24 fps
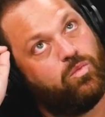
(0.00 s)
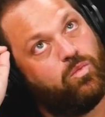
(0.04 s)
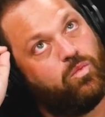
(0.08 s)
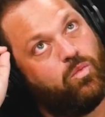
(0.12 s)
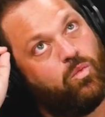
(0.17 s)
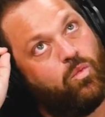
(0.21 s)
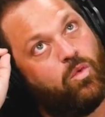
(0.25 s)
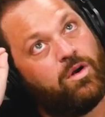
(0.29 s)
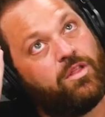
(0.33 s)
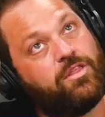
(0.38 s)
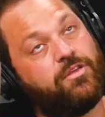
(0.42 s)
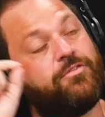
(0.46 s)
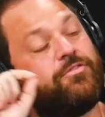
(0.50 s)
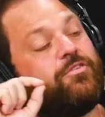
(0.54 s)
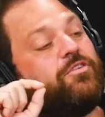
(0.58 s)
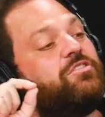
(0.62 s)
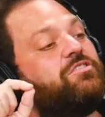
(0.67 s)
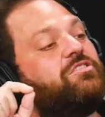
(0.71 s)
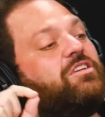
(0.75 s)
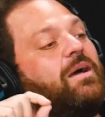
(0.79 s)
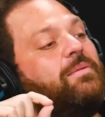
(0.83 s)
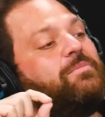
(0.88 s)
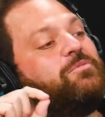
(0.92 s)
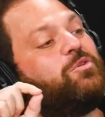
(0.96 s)
one of the
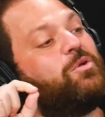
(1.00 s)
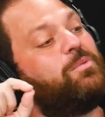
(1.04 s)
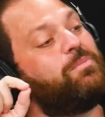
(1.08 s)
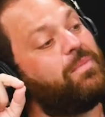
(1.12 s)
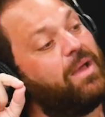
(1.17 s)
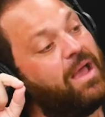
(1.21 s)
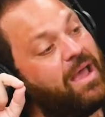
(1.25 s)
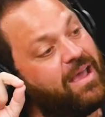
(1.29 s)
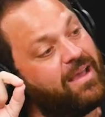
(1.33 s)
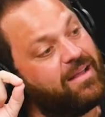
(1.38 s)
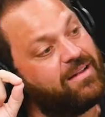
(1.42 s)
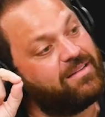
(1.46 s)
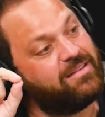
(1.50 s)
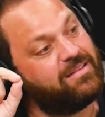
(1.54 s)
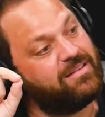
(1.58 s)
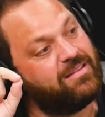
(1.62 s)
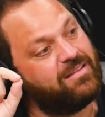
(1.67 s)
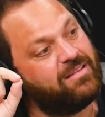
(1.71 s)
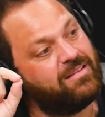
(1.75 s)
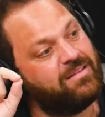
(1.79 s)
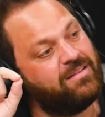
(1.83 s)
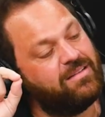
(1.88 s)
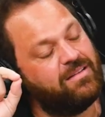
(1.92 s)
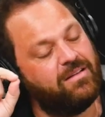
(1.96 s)
first times we met
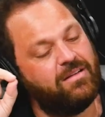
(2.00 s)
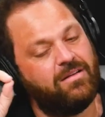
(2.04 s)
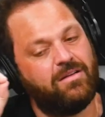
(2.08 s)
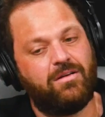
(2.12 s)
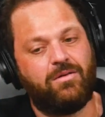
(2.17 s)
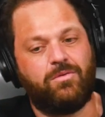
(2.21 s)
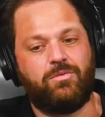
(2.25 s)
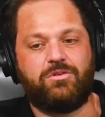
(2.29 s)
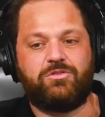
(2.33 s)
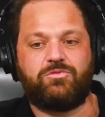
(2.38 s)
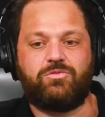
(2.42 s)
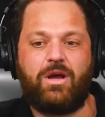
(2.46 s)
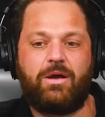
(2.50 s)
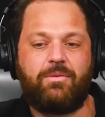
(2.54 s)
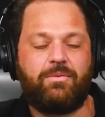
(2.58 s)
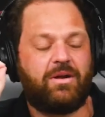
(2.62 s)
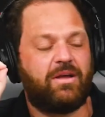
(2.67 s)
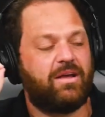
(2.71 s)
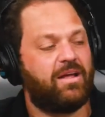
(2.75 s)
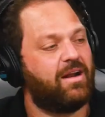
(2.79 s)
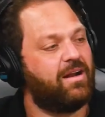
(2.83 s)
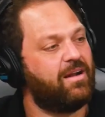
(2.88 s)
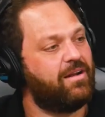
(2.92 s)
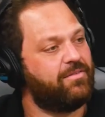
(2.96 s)
was right when
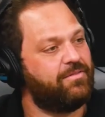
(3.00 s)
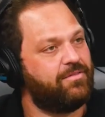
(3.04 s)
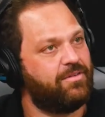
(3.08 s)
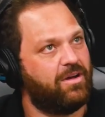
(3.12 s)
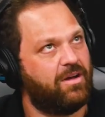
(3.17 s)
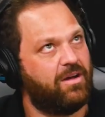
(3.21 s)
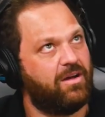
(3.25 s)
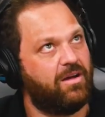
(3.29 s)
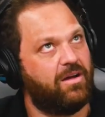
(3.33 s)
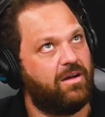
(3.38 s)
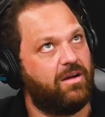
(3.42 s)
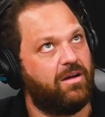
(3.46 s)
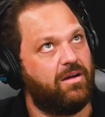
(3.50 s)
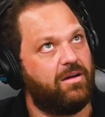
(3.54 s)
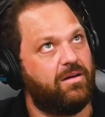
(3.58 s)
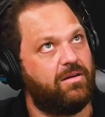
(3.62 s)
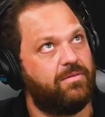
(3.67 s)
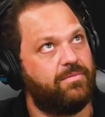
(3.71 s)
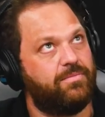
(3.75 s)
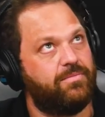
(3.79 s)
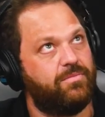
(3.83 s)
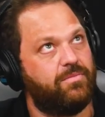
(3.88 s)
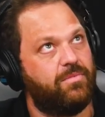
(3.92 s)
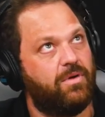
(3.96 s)
I got out of, uh,
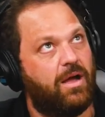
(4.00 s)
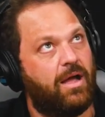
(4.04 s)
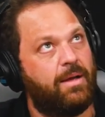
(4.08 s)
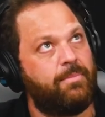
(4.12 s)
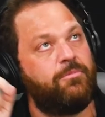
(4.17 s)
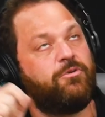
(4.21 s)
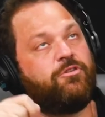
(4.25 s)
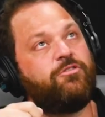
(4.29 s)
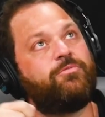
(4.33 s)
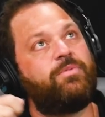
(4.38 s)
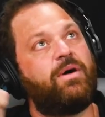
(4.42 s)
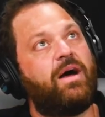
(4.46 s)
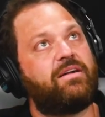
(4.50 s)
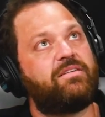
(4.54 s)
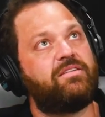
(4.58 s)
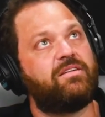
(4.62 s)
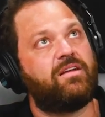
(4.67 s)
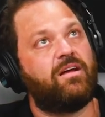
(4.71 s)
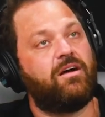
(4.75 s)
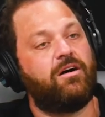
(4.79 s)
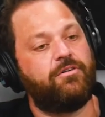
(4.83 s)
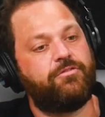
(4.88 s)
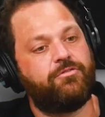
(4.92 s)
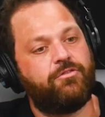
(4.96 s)
I moved back to
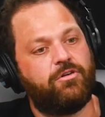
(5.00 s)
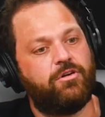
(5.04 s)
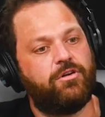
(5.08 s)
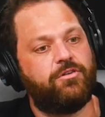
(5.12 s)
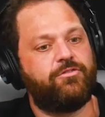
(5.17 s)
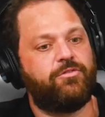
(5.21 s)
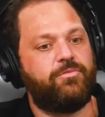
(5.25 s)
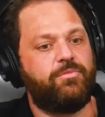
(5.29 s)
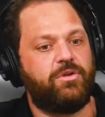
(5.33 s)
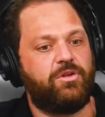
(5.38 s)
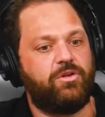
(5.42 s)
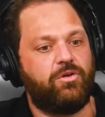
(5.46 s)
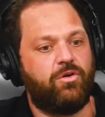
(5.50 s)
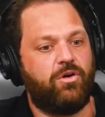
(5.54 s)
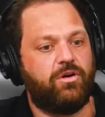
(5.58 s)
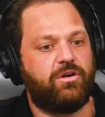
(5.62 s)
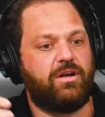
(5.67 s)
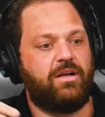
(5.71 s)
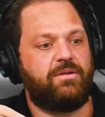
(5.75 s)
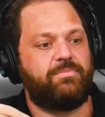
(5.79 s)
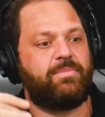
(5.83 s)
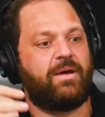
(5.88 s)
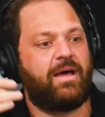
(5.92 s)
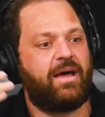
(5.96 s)
California from New York.
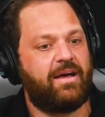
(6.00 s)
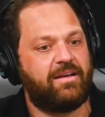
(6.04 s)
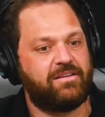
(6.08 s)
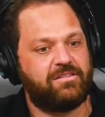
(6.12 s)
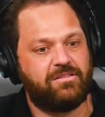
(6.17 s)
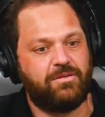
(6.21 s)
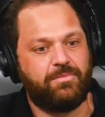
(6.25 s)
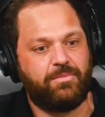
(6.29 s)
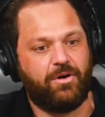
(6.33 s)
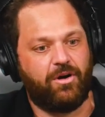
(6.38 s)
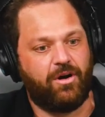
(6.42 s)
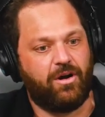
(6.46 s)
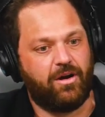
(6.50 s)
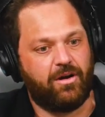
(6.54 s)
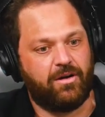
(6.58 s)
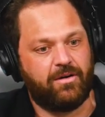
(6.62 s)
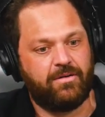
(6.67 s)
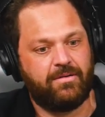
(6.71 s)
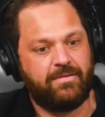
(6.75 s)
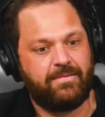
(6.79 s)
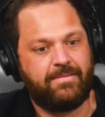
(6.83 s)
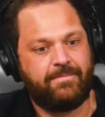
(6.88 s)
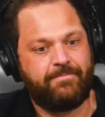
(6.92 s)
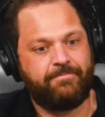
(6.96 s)
I'd passed the
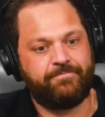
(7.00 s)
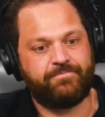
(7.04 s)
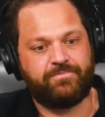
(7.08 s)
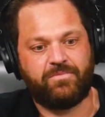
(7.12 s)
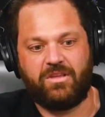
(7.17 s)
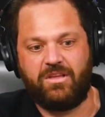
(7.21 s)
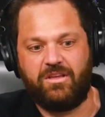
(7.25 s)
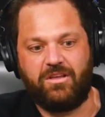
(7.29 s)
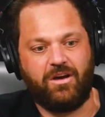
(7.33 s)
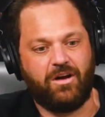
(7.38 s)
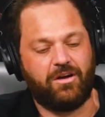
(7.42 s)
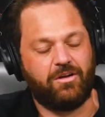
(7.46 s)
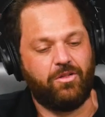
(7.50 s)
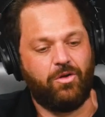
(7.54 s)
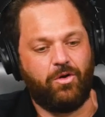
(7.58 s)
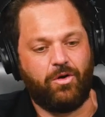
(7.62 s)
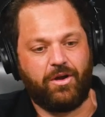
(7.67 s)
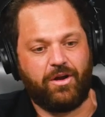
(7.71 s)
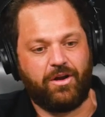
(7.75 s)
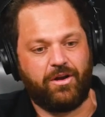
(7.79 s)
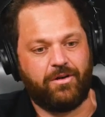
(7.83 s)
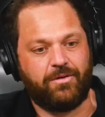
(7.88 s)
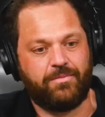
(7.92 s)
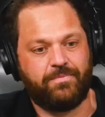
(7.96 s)
bar, young
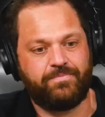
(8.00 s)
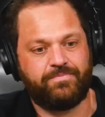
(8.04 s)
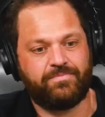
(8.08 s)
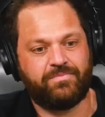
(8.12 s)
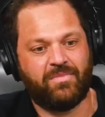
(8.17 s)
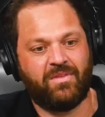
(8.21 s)
lawyer.